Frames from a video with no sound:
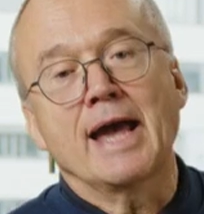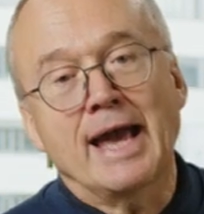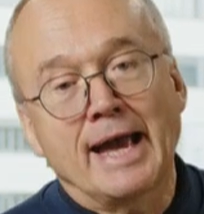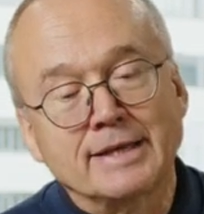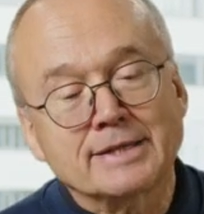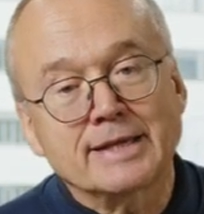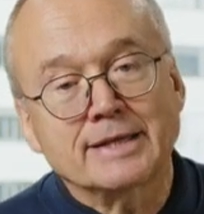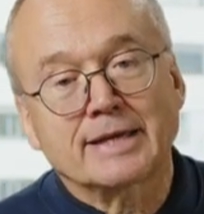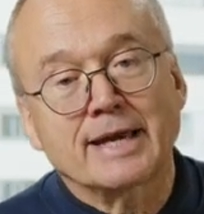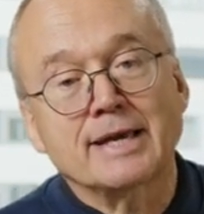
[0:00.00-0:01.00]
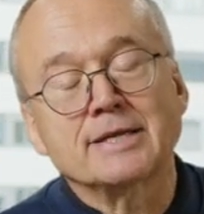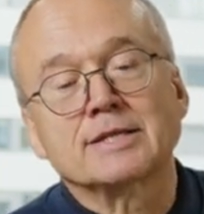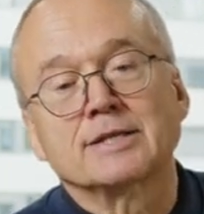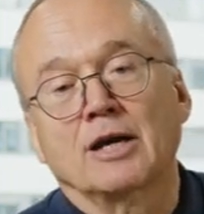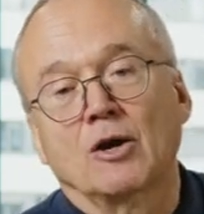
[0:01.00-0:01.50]
and in
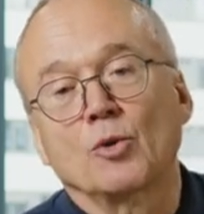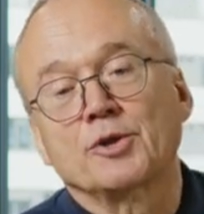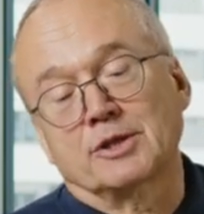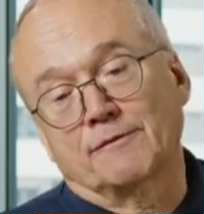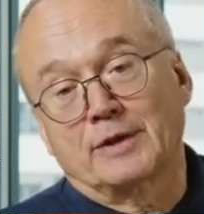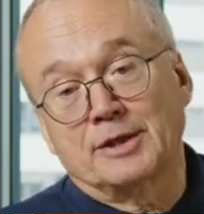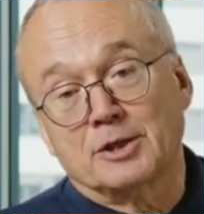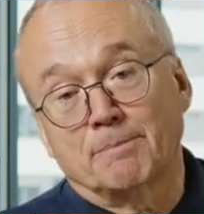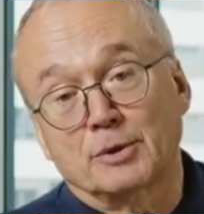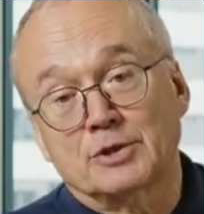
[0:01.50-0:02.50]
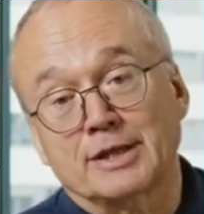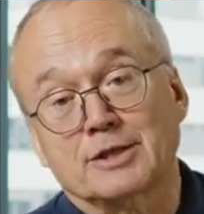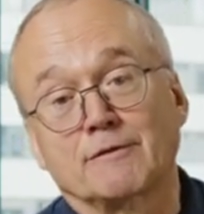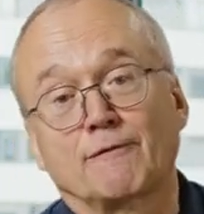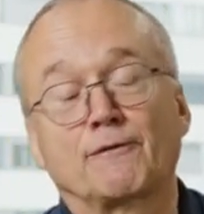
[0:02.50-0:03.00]
case now the differential
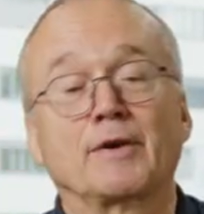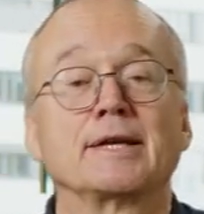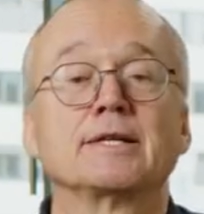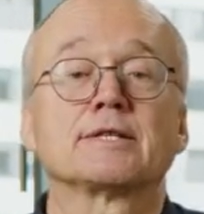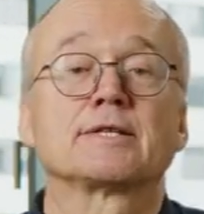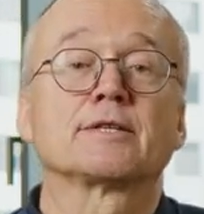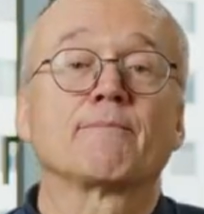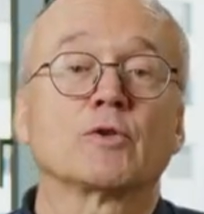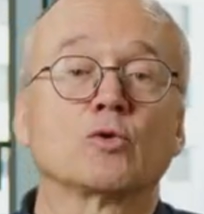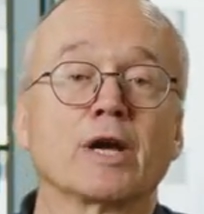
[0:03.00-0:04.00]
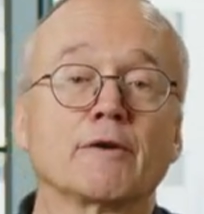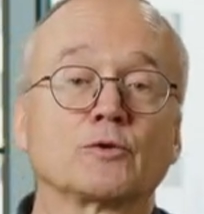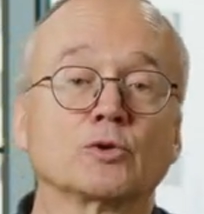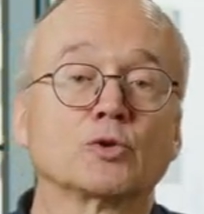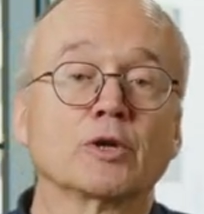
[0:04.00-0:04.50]
protection fails, you
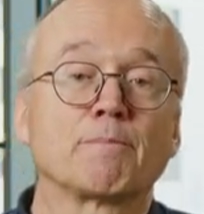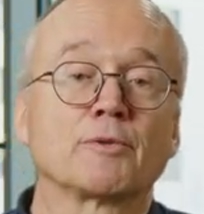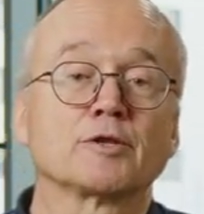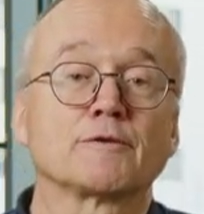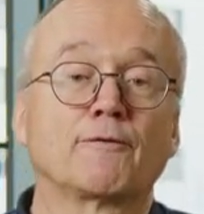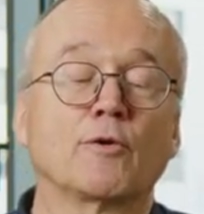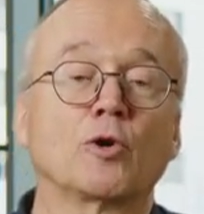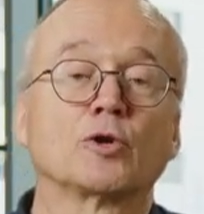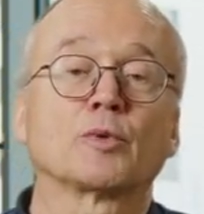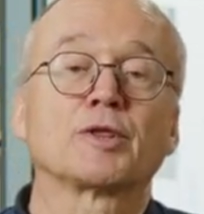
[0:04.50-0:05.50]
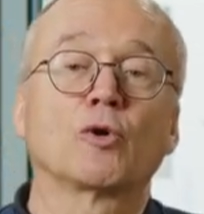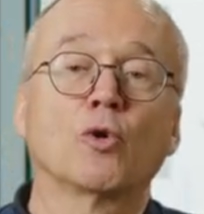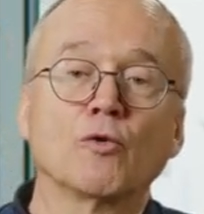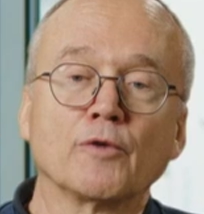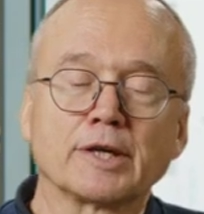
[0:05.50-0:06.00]
have to trip this fault with
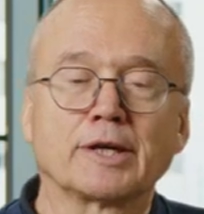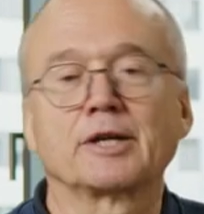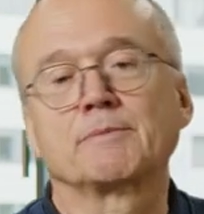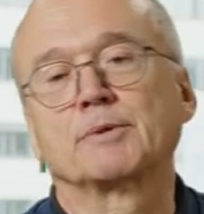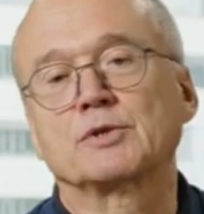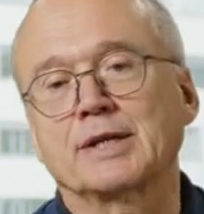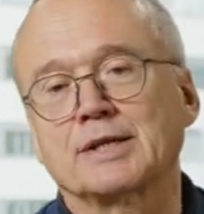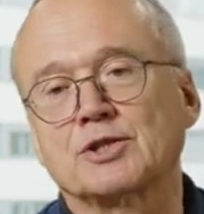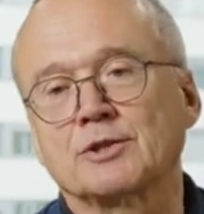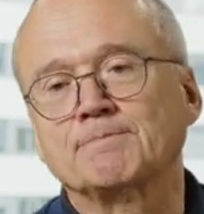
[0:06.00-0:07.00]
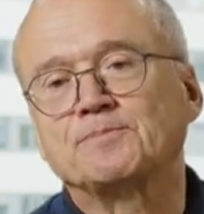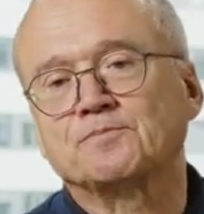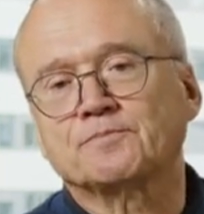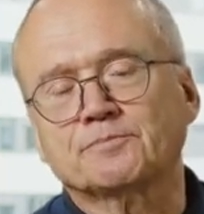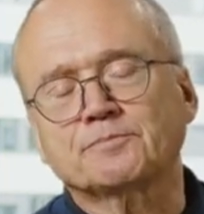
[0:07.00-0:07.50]
overcurrent protection.
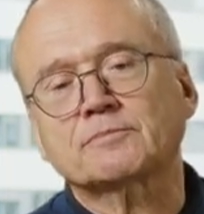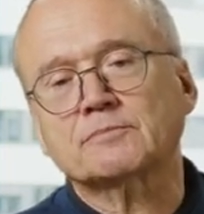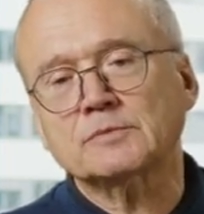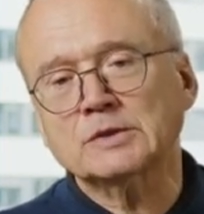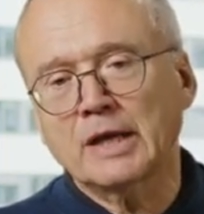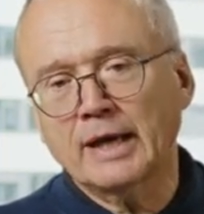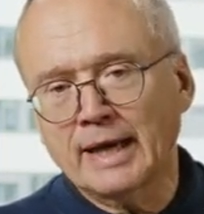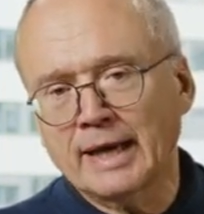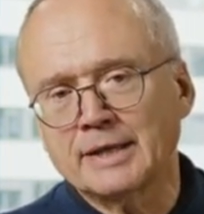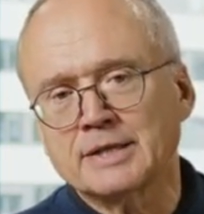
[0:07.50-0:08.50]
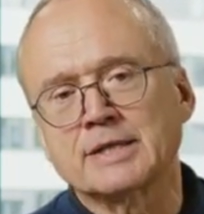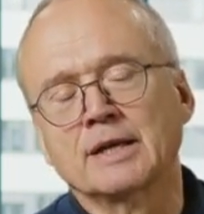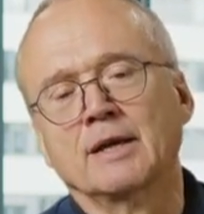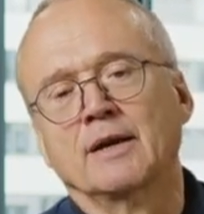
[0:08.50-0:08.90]
And